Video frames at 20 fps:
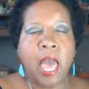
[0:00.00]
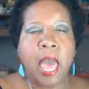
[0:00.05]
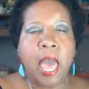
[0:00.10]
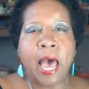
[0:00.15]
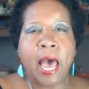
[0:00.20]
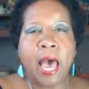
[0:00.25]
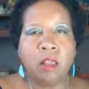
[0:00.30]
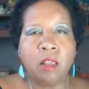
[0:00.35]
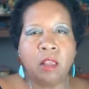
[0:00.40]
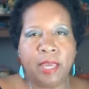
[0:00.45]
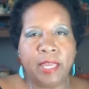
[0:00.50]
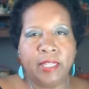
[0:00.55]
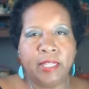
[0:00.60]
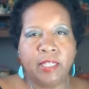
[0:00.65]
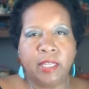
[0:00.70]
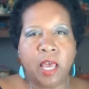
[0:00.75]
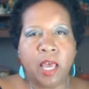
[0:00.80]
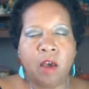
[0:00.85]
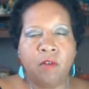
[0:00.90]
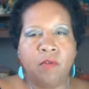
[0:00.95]

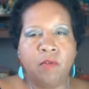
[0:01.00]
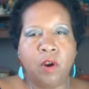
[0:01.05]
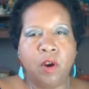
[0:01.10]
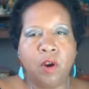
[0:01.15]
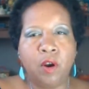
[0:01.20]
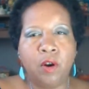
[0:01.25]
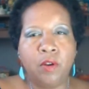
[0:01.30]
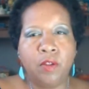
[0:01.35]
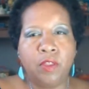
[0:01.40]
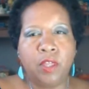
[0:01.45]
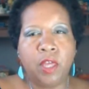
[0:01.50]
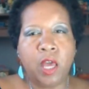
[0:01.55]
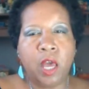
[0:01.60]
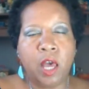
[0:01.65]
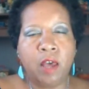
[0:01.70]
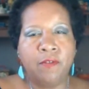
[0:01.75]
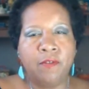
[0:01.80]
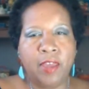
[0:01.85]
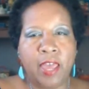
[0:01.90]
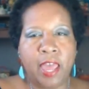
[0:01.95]
elements of earth,
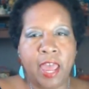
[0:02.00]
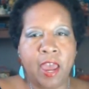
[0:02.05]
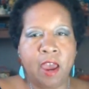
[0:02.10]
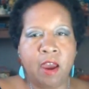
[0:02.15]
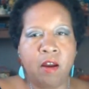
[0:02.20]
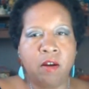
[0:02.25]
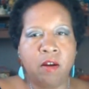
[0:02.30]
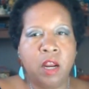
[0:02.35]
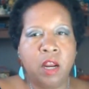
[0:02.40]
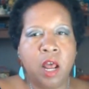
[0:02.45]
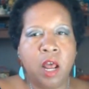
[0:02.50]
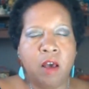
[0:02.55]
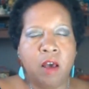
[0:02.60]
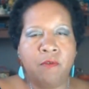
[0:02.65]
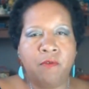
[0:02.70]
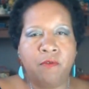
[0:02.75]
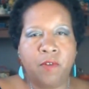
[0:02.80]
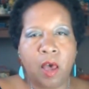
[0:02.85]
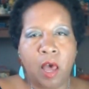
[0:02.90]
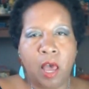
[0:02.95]
of air, of
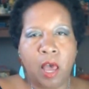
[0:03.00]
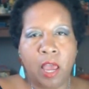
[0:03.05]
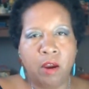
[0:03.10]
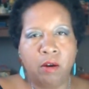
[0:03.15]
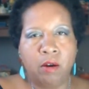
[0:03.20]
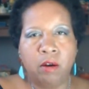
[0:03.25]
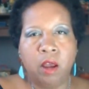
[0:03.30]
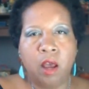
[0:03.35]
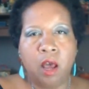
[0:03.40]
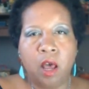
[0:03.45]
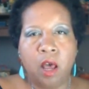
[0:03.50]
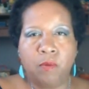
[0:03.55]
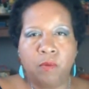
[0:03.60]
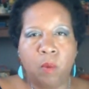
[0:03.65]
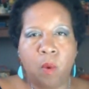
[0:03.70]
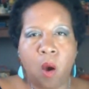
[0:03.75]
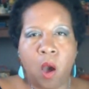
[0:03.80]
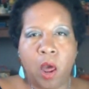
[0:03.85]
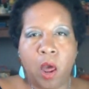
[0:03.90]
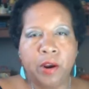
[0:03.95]
fire, of
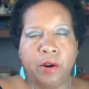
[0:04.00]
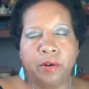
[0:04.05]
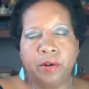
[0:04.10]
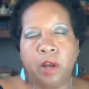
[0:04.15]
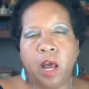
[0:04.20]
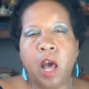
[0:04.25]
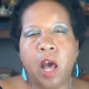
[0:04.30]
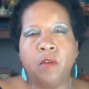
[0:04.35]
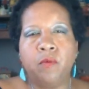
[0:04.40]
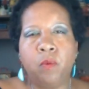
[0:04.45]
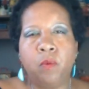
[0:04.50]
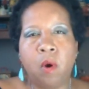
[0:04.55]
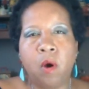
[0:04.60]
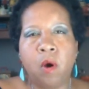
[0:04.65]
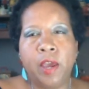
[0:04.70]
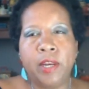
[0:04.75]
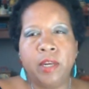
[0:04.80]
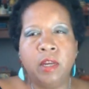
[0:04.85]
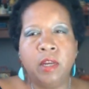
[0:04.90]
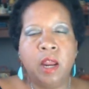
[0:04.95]
water, of
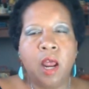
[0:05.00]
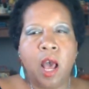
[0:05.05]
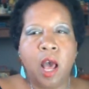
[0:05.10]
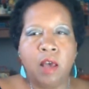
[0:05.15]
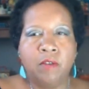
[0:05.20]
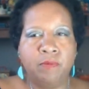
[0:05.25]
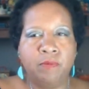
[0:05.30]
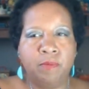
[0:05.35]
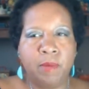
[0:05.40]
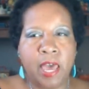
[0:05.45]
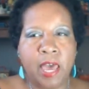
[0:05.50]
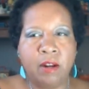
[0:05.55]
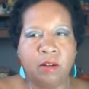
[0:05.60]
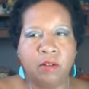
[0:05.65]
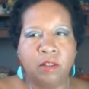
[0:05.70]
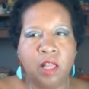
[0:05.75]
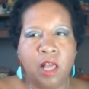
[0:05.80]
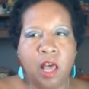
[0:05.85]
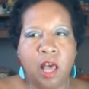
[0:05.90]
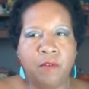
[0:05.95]
wood, of
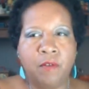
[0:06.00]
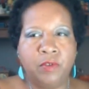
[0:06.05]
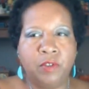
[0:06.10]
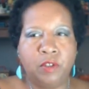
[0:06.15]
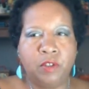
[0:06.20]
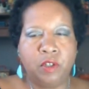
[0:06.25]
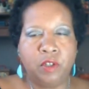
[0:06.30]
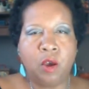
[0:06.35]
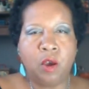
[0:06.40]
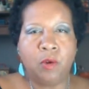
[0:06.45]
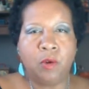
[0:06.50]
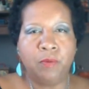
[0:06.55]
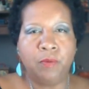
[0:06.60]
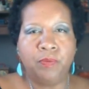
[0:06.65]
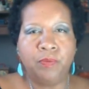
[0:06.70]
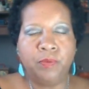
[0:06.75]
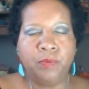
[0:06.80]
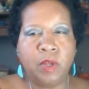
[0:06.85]
metal, of stone.